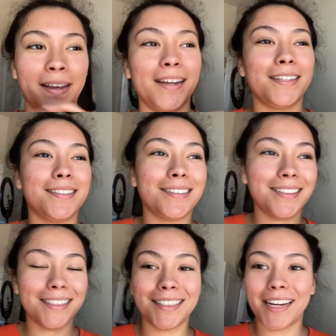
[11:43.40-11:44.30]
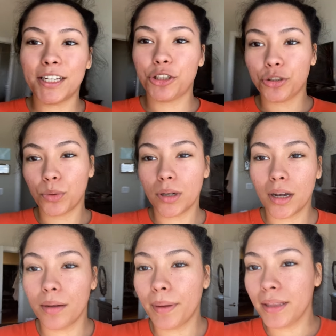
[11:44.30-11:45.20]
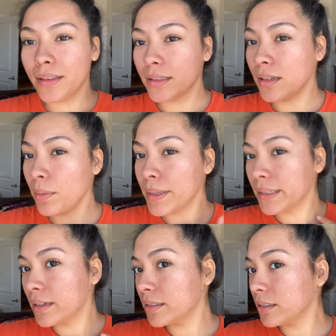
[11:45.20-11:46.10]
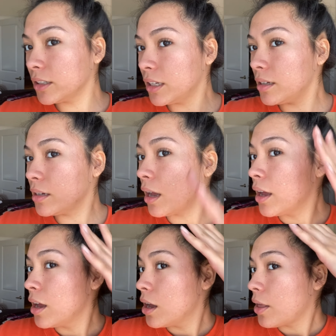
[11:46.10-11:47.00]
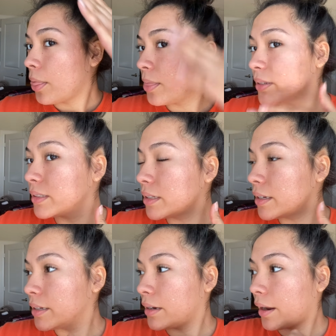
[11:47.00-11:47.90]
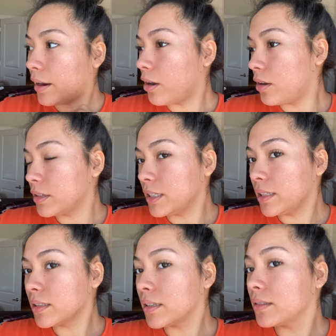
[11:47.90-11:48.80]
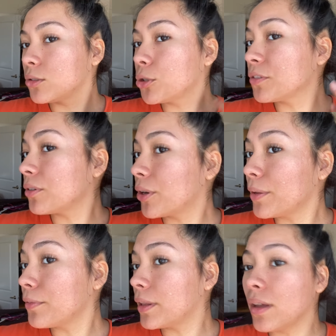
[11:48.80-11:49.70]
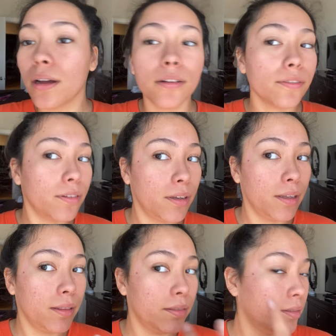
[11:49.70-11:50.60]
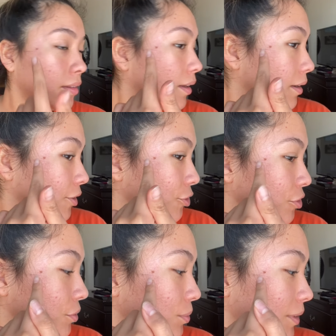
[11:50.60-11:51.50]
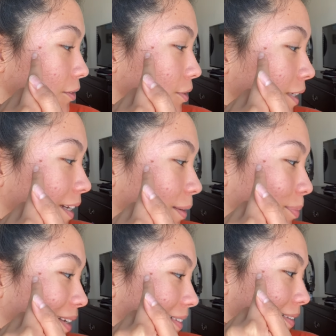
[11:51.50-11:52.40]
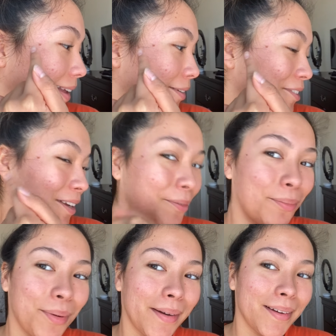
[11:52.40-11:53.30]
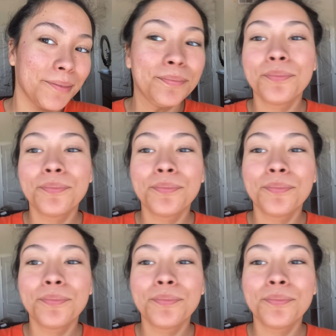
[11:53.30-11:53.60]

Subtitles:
Hey guys, next day, I just woke up and this is how my skin is looking. This side, all the dead skin sort of already fell off. Just one little tiny piece left, but